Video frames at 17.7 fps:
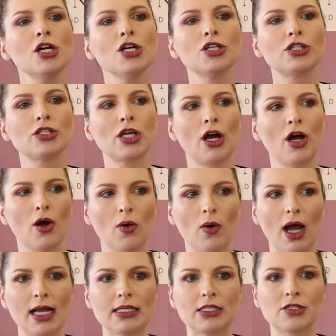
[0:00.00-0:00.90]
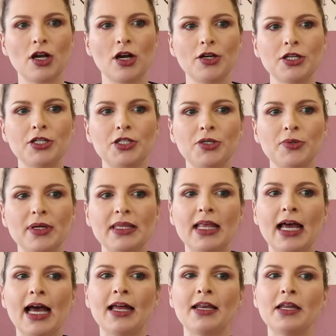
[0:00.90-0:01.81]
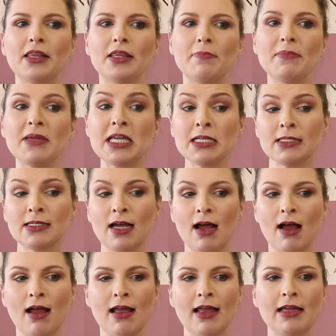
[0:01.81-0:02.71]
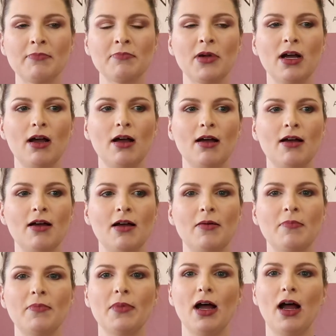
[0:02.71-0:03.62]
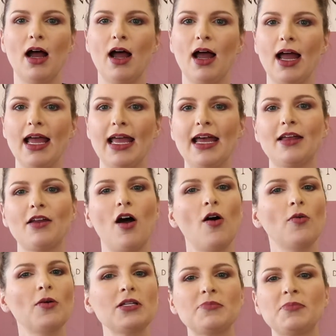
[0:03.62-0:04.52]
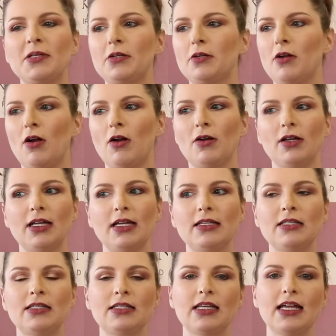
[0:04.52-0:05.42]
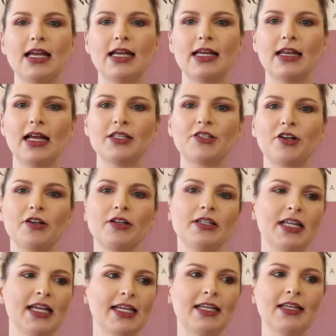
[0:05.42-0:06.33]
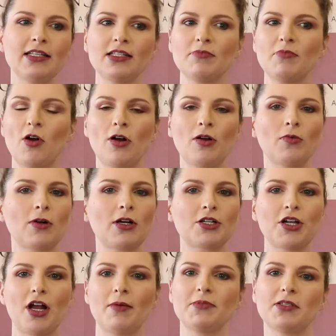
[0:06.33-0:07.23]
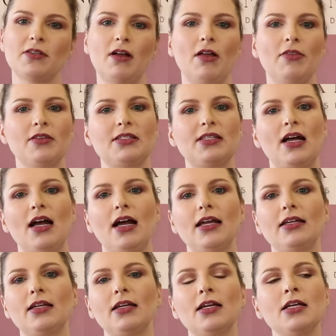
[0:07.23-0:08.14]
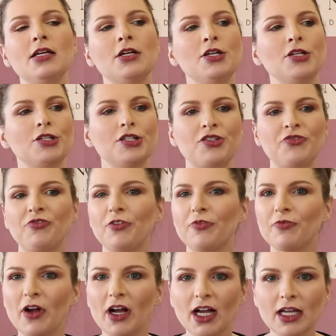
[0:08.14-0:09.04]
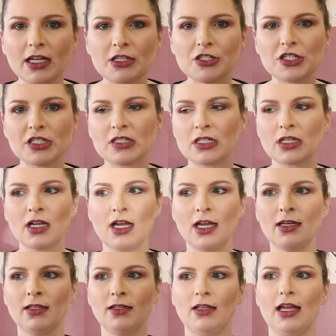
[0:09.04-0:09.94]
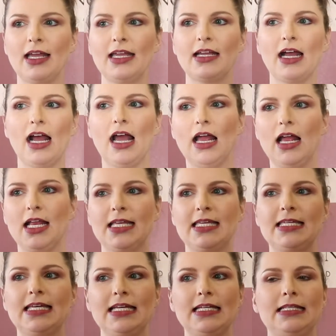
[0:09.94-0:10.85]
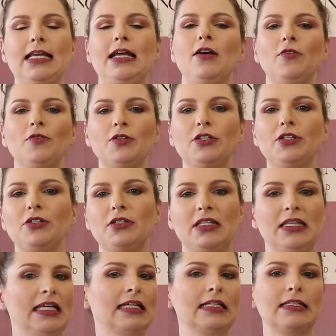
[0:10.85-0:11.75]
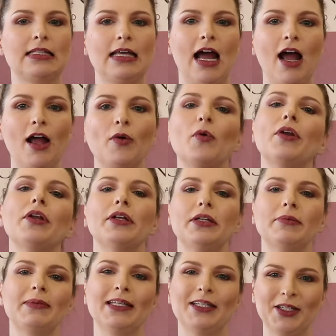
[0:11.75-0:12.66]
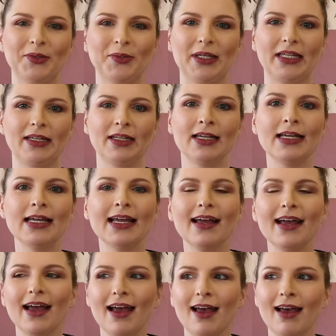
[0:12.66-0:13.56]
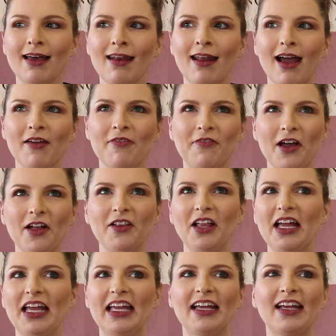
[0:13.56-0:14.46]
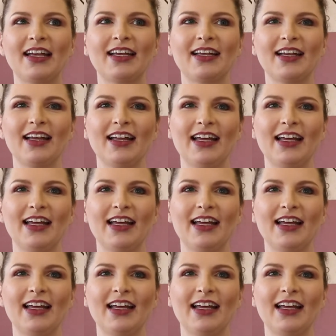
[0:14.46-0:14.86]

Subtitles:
So I started doing that, and in the meantime, I had always been an artist, and I started taking some art workshops on the side, just for fun, just to kind of like get down to things that I wanted to be doing. And I felt like